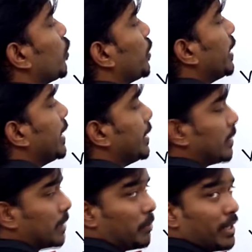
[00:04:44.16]
flow rate.
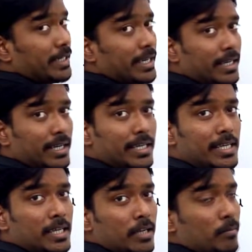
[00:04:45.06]
M by t ante enti?
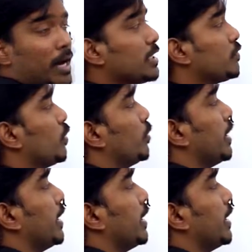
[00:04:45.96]
Mass flow